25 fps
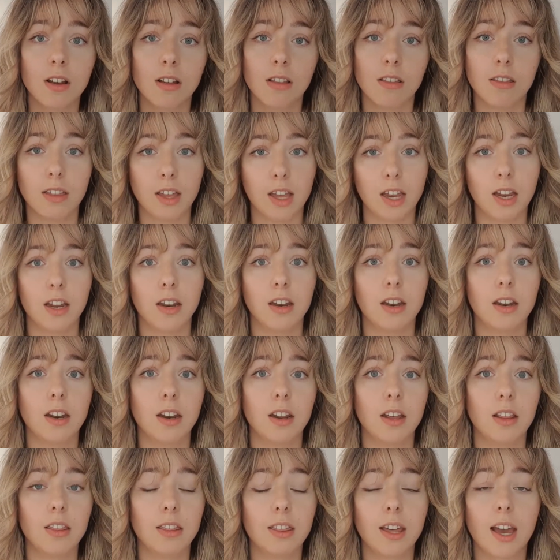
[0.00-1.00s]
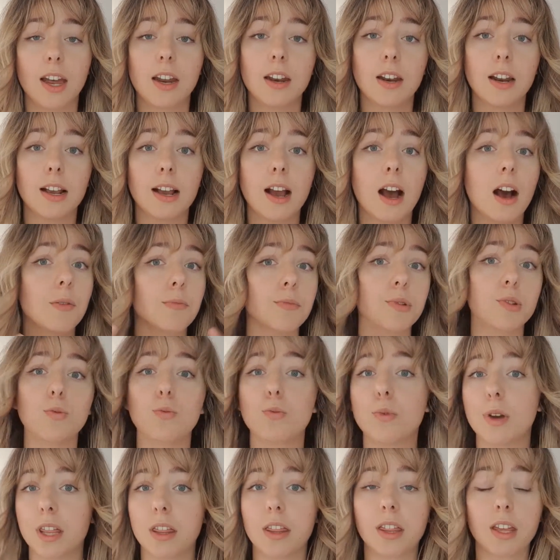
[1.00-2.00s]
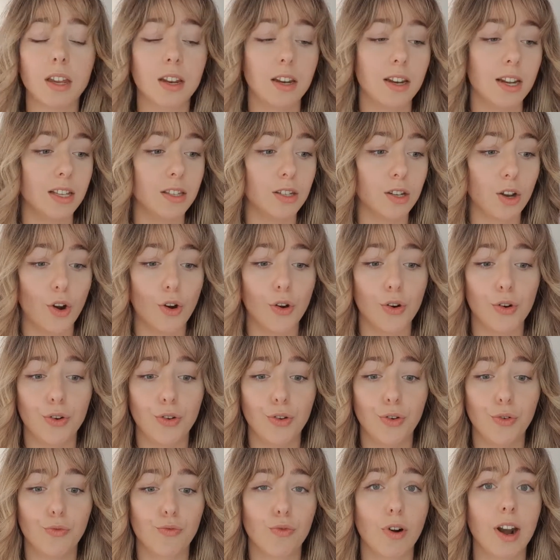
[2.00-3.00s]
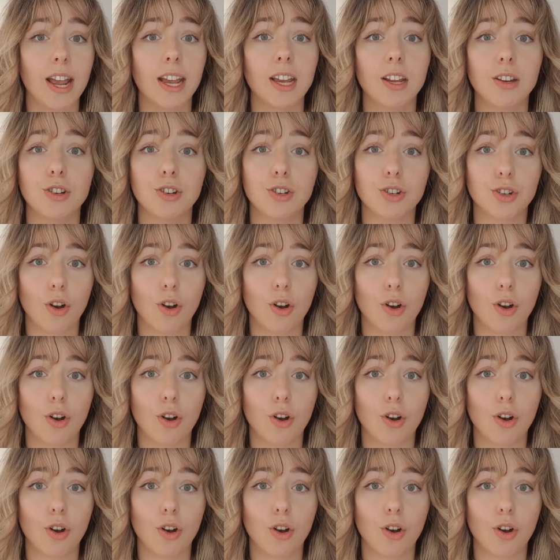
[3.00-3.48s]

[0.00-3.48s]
then that comes with it its own range